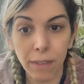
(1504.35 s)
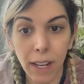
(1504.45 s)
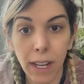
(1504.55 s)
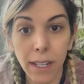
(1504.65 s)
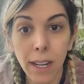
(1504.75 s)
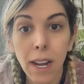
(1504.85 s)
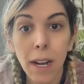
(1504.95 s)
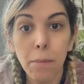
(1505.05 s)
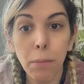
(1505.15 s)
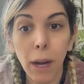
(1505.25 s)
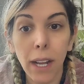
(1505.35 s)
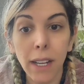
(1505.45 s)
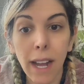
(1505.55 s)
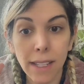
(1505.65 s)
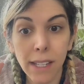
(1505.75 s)
and a half in,
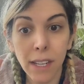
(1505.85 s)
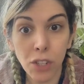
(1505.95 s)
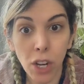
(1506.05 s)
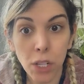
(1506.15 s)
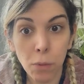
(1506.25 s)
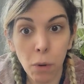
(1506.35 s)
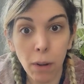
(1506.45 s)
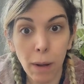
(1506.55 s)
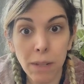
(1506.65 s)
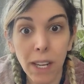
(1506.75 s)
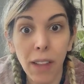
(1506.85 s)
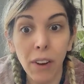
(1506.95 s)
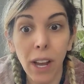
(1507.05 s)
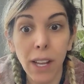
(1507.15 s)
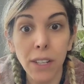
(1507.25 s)
but Essie and Josh woke up
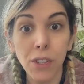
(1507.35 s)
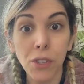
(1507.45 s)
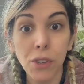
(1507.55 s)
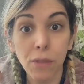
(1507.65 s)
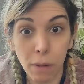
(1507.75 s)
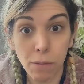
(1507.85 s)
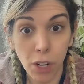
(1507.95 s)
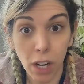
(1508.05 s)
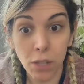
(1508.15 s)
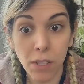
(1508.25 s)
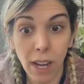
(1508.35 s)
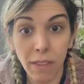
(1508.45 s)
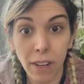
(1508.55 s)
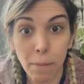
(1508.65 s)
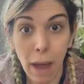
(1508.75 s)
together and from,
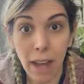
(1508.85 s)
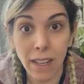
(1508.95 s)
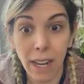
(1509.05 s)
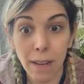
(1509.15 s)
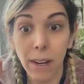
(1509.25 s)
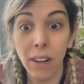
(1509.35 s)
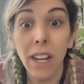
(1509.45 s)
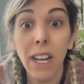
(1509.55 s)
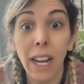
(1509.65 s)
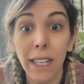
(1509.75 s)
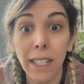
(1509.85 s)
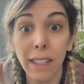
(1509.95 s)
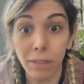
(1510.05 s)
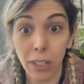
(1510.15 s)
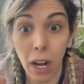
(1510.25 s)
Josh was having a bad nightmare
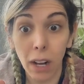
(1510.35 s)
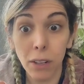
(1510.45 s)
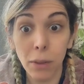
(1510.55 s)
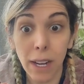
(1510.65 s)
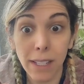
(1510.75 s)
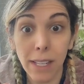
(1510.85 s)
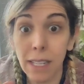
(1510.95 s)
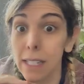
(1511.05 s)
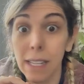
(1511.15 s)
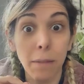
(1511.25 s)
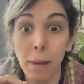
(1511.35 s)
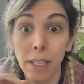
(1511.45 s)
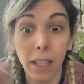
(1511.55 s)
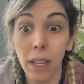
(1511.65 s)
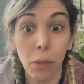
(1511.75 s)
and he forgot who Essie is
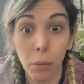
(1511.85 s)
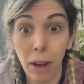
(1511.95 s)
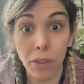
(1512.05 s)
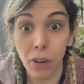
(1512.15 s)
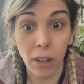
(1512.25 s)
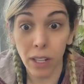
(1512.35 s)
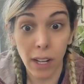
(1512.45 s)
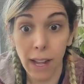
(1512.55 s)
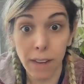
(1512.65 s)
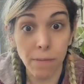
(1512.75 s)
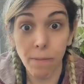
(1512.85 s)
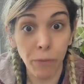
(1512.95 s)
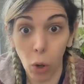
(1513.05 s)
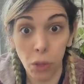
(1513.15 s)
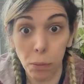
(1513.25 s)
and basically threatened her
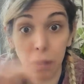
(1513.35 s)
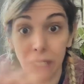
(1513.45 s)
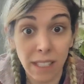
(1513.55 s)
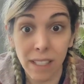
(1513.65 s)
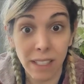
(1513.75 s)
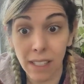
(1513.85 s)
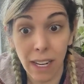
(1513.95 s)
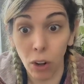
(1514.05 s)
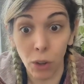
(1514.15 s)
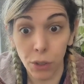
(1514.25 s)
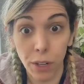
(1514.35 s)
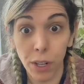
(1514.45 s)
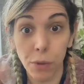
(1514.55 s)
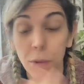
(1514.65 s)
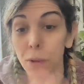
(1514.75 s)
and called the police and
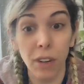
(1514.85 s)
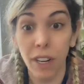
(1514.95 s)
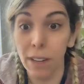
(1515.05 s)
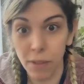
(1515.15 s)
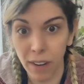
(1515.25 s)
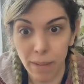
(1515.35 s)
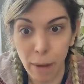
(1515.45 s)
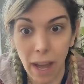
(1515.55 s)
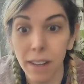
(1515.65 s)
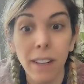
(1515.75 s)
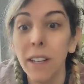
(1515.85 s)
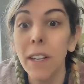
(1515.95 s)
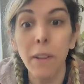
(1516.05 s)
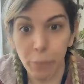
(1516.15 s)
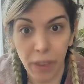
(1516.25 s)
called her an intruder. It was very bad.
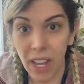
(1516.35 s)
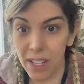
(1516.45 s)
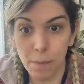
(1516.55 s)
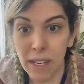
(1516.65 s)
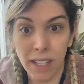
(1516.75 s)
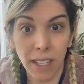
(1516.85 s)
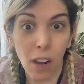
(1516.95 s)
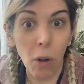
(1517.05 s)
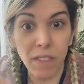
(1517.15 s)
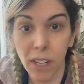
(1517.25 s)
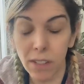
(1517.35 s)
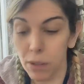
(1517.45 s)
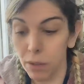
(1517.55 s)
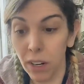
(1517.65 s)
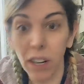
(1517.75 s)
But that's basically all
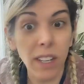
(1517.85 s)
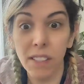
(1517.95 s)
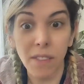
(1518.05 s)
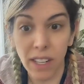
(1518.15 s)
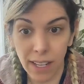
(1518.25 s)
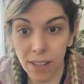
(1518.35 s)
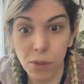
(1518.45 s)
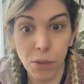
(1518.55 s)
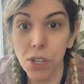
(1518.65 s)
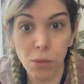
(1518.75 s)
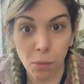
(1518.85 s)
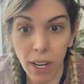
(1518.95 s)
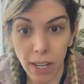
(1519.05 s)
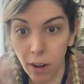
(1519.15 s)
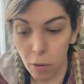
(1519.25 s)
we've done so far. It's very sad. And so
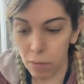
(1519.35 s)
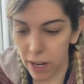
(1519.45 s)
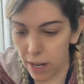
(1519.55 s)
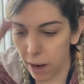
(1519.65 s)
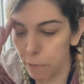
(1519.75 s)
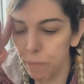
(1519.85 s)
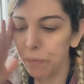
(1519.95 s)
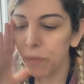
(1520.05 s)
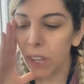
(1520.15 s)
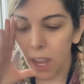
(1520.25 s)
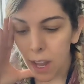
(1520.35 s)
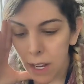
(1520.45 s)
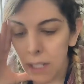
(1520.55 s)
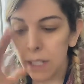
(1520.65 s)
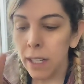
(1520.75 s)
she's running home right now.
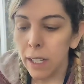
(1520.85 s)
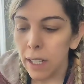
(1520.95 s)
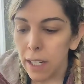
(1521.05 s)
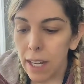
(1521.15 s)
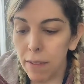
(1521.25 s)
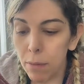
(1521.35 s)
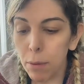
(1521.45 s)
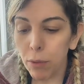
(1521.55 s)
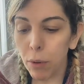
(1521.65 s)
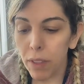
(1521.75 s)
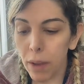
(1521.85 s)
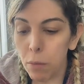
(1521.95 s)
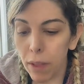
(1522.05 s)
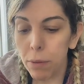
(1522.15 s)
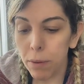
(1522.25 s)
Even
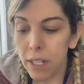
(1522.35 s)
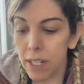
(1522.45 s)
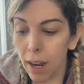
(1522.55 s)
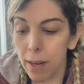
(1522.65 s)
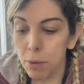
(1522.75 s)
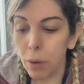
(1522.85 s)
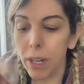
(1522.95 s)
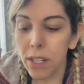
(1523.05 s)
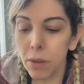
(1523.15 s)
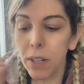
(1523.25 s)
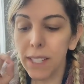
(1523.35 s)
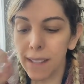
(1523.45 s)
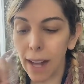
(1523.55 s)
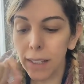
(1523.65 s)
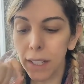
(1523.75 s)
before they went through the time door, he'd
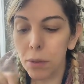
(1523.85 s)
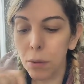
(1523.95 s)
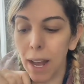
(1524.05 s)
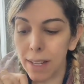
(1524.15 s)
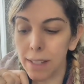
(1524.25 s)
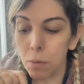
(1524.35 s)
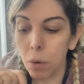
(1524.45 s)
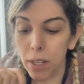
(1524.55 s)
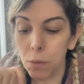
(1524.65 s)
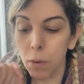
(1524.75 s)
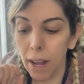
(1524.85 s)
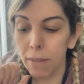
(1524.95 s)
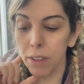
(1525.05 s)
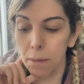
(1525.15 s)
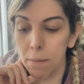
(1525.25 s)
known exactly who Essie was
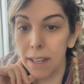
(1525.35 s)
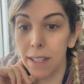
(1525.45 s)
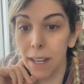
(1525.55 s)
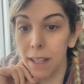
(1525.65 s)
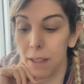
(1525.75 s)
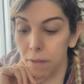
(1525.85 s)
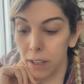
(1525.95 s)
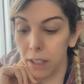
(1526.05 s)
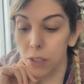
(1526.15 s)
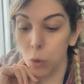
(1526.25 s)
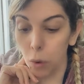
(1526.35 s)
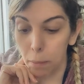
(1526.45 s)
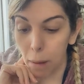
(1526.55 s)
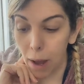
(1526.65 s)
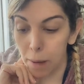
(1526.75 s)
whenever they met in the
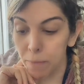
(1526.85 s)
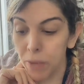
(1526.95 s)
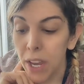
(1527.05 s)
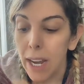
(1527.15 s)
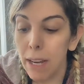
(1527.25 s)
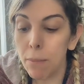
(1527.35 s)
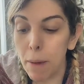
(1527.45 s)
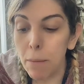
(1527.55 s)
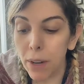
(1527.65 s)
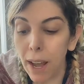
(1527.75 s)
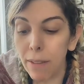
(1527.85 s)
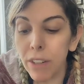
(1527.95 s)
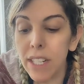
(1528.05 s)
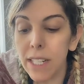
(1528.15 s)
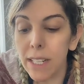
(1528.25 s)
village or pub. He
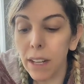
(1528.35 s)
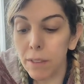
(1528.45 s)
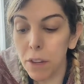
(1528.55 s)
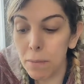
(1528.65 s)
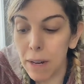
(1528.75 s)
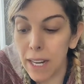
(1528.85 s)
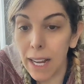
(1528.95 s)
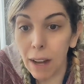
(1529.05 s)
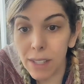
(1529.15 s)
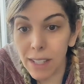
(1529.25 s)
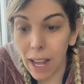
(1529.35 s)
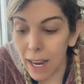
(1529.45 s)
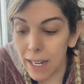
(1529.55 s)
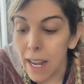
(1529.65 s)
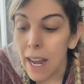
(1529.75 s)
remembered every detail of their meeting
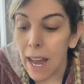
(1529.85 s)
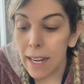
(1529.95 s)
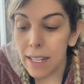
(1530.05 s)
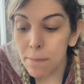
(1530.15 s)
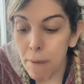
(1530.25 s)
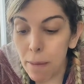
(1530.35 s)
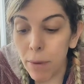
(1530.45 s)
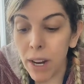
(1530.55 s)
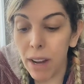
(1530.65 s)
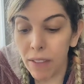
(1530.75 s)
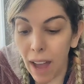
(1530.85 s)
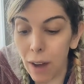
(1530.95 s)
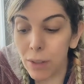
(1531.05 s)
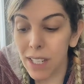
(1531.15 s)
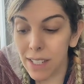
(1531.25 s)
outside, and his memory
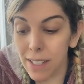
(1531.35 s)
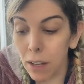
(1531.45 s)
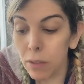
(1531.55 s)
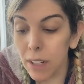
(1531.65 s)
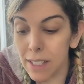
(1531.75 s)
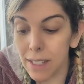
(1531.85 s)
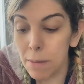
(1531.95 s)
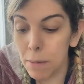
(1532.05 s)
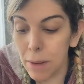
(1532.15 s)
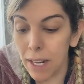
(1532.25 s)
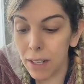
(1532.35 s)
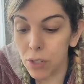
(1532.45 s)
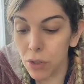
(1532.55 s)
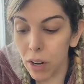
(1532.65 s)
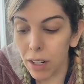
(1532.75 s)
of the house itself had seemed to
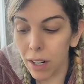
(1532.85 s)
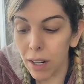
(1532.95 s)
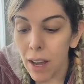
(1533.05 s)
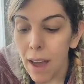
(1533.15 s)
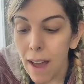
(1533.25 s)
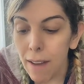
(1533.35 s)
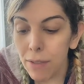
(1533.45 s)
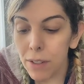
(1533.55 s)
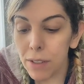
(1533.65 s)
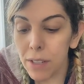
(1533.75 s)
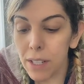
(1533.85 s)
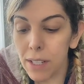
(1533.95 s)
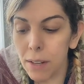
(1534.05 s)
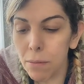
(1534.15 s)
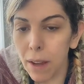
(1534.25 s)
be getting stronger ever
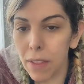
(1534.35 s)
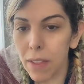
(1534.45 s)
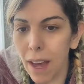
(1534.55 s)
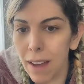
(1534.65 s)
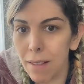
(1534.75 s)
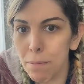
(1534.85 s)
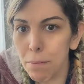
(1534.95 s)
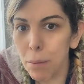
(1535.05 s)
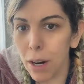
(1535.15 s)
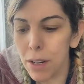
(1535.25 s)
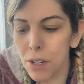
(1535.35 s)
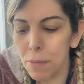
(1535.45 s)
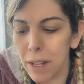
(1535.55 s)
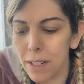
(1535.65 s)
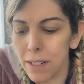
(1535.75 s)
since he read that
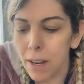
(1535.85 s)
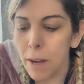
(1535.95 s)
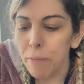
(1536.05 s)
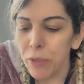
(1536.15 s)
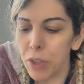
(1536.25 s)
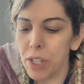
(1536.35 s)
parchment.